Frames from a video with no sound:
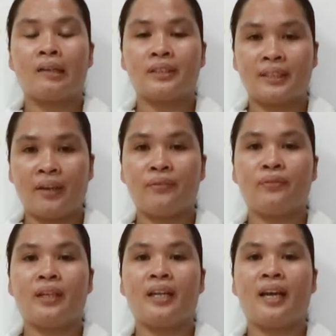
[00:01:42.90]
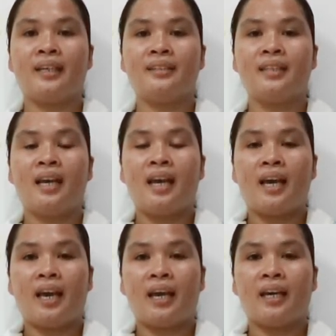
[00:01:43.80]
safetiness,
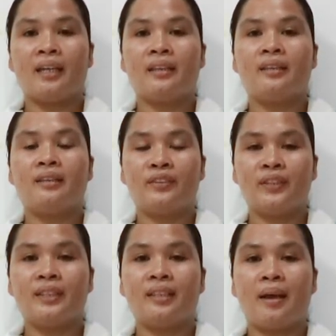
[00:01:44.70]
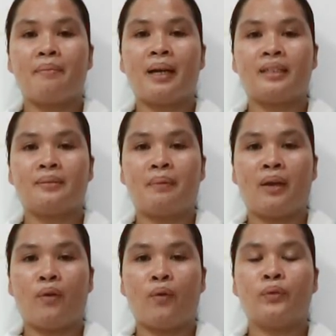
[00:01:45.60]
and treat them as
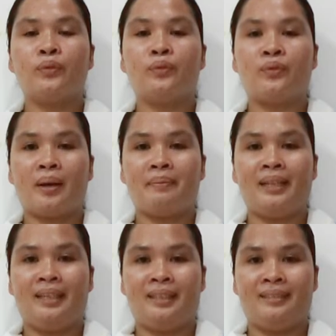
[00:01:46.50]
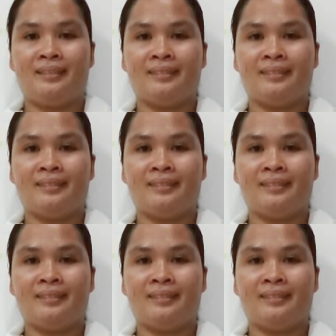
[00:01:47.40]
my own family.